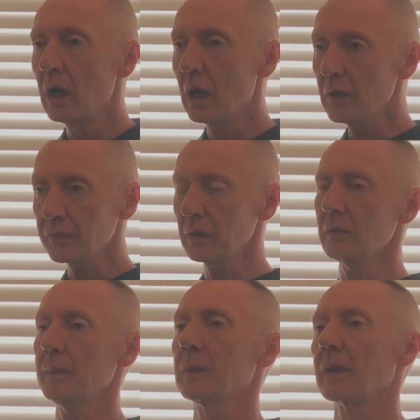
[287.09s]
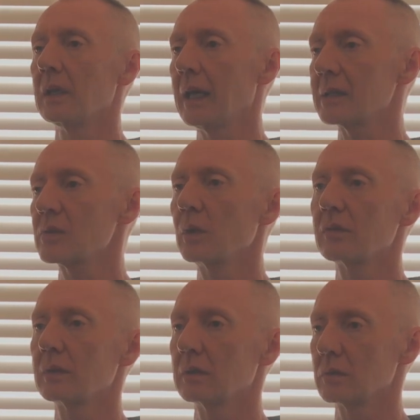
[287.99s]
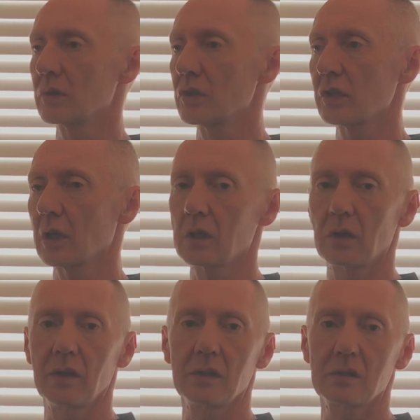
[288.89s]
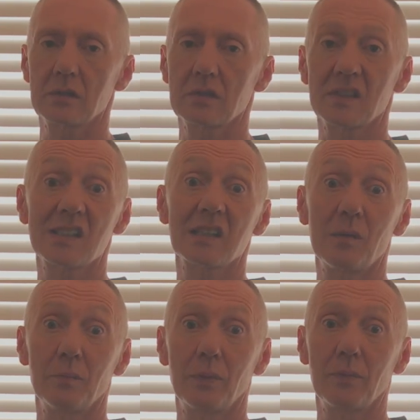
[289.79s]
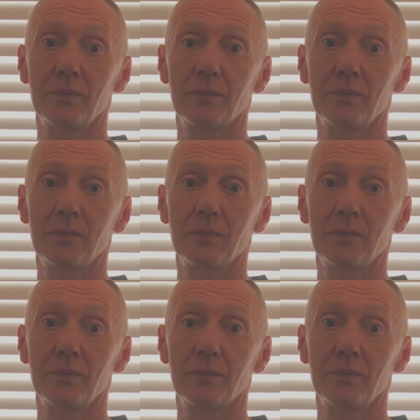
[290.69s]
After the ripple, the next movement I want to show you is the slump.